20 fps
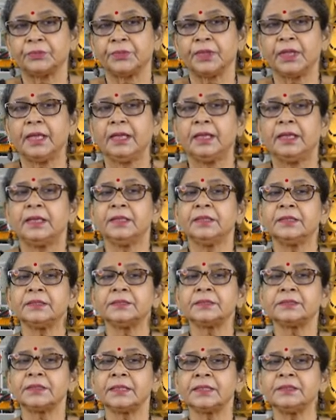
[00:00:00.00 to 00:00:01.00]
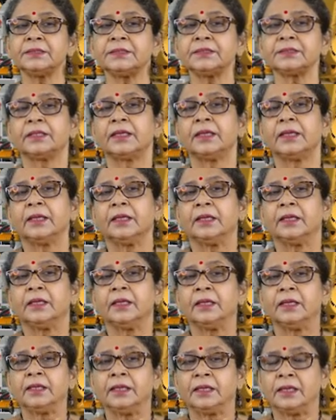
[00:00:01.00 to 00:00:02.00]
In the sense,
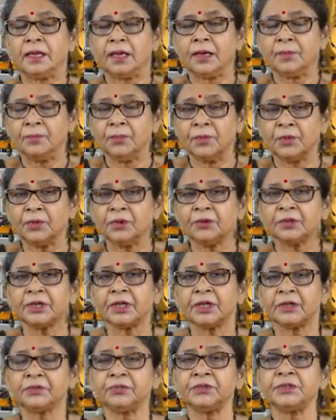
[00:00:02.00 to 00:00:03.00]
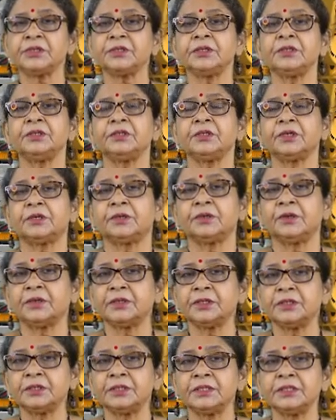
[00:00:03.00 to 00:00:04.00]
a more efficient
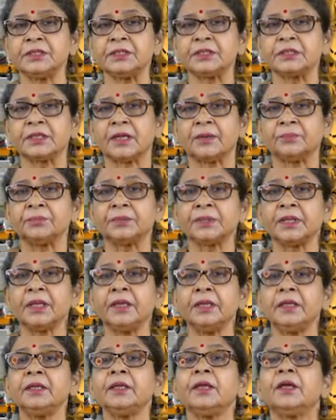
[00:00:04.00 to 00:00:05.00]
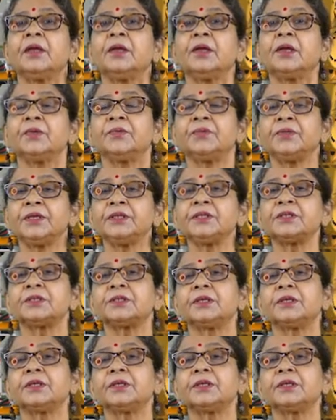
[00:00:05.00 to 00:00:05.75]
technology is something which